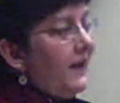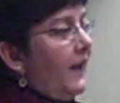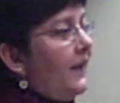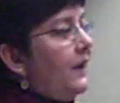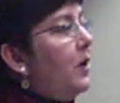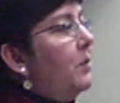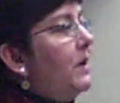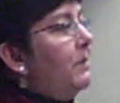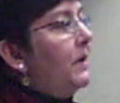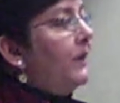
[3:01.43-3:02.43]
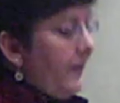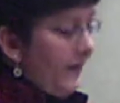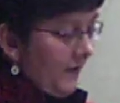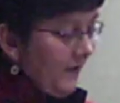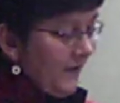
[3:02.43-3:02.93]
and the human ability
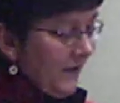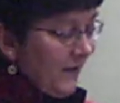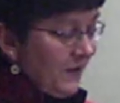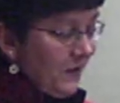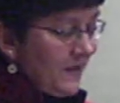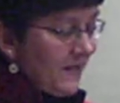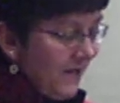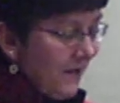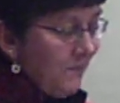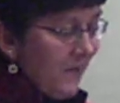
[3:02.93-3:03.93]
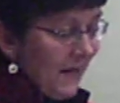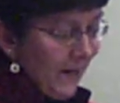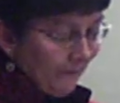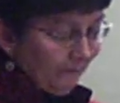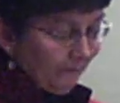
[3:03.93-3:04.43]
to seek
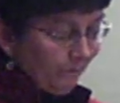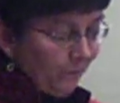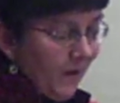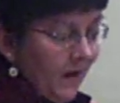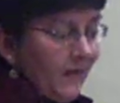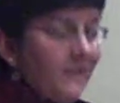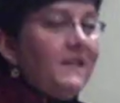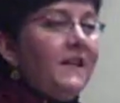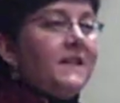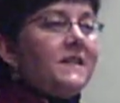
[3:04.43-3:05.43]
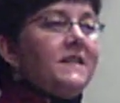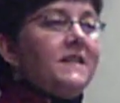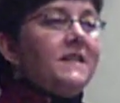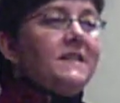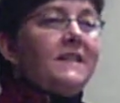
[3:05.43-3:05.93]
meaning. The deists
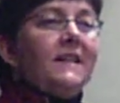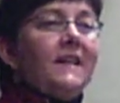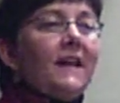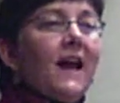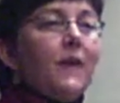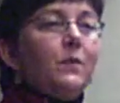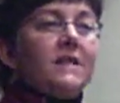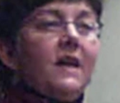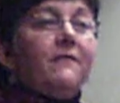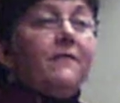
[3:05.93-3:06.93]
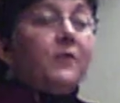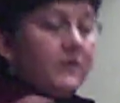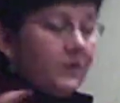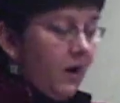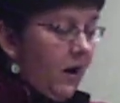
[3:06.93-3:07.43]
said that God was that
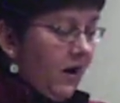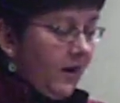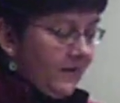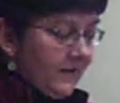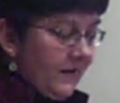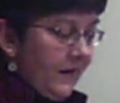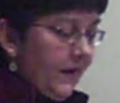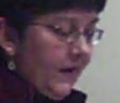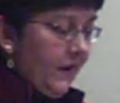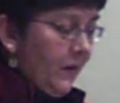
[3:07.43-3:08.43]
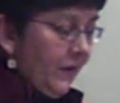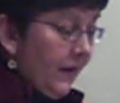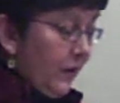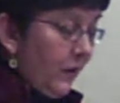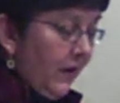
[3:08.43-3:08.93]
first cause
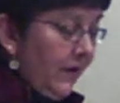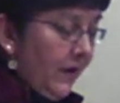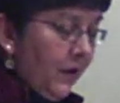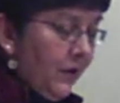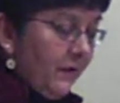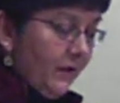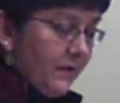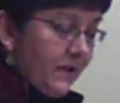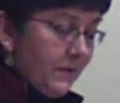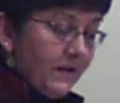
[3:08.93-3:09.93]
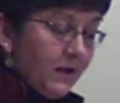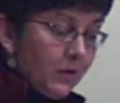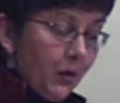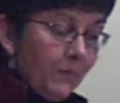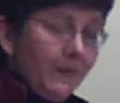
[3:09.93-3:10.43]
that created a universe that was
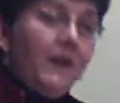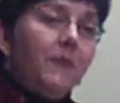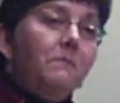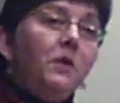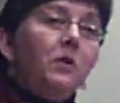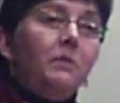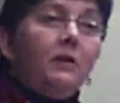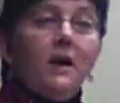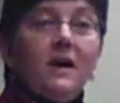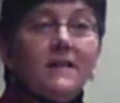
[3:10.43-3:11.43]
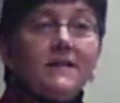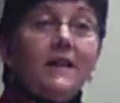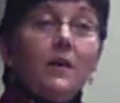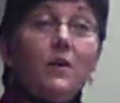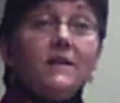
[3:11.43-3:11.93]
controlled by immutable laws, and
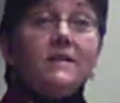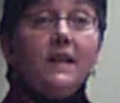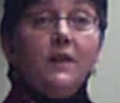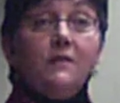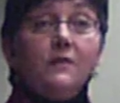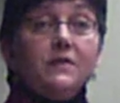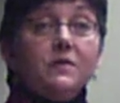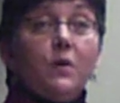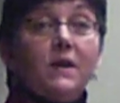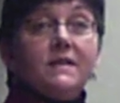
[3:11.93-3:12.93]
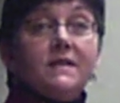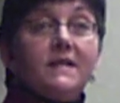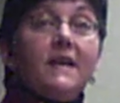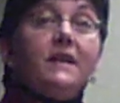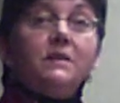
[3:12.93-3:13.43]
that once that universe was
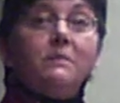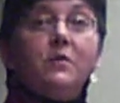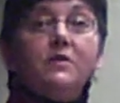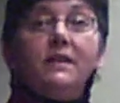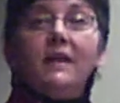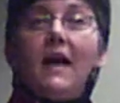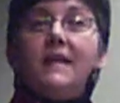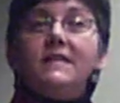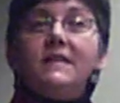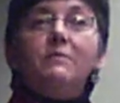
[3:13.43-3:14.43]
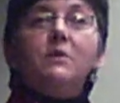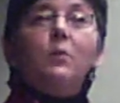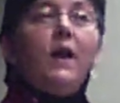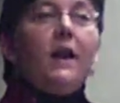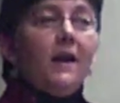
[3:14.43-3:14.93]
set into motion, God stepped
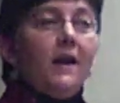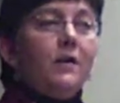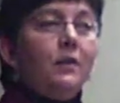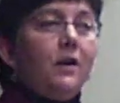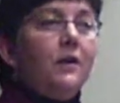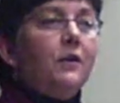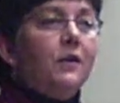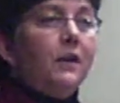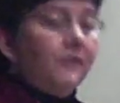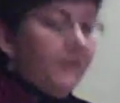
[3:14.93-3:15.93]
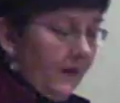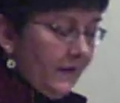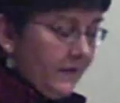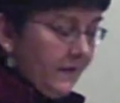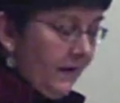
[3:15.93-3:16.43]
away and no longer
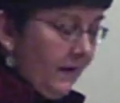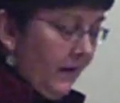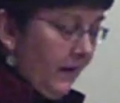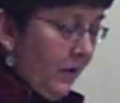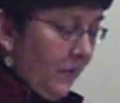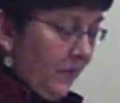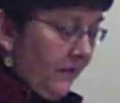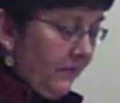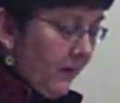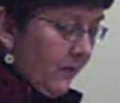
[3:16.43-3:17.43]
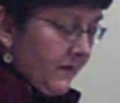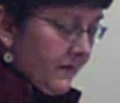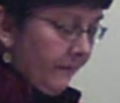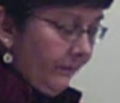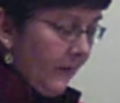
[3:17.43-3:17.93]
intervenes in human affairs.
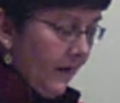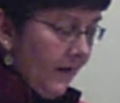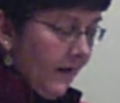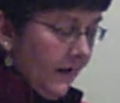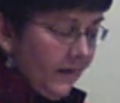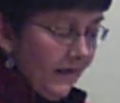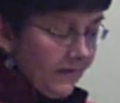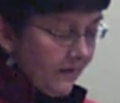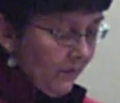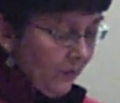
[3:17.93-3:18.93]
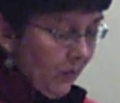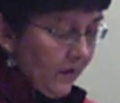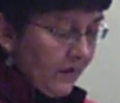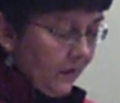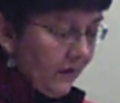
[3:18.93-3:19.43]
Deism
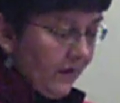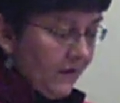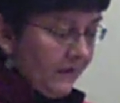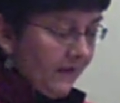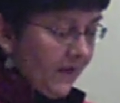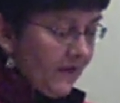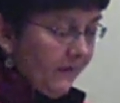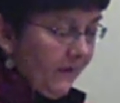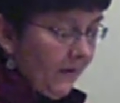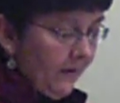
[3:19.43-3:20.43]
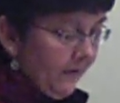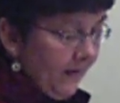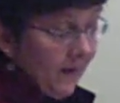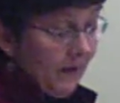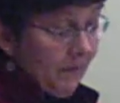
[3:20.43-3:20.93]
was the religious philosophy of
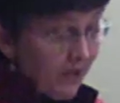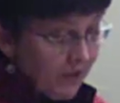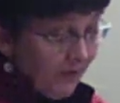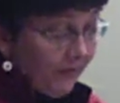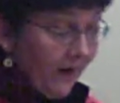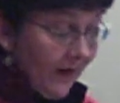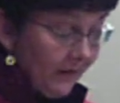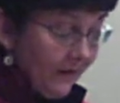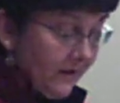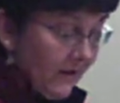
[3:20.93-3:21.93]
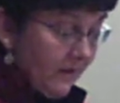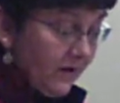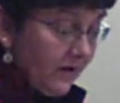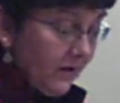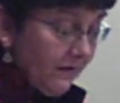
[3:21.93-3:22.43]
Benjamin Franklin,
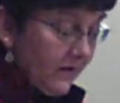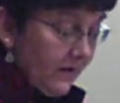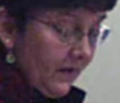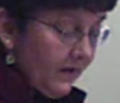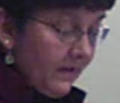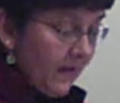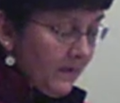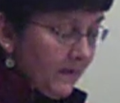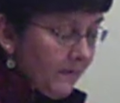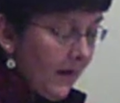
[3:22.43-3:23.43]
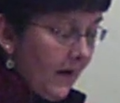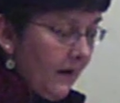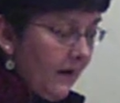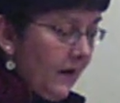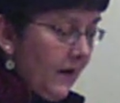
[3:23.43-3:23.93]
Thomas Jefferson, Thomas
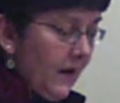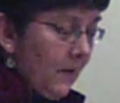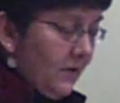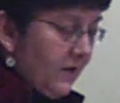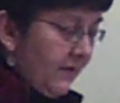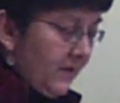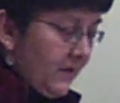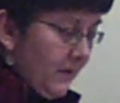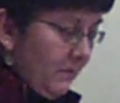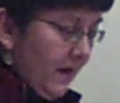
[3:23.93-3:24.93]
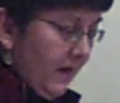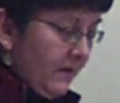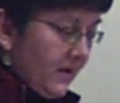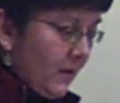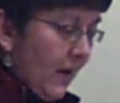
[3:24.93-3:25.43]
Paine, but Jefferson may have
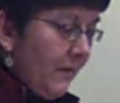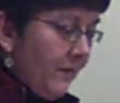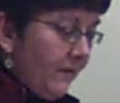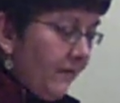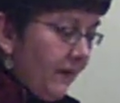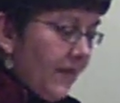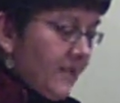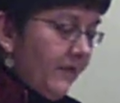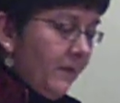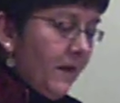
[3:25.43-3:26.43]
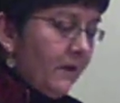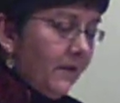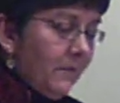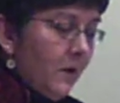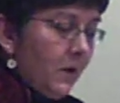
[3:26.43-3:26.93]
described their philosophy better
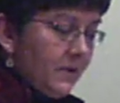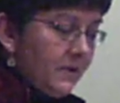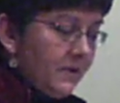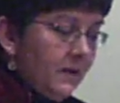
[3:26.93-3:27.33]
than most,